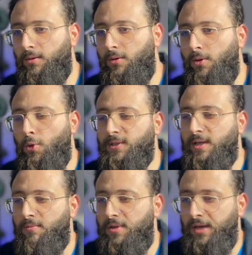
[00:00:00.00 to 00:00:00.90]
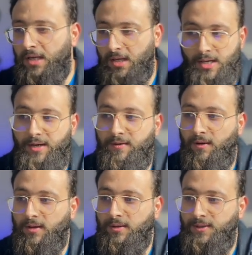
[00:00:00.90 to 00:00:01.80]
do something like
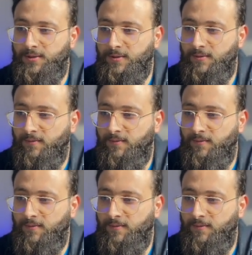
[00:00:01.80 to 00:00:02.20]
this,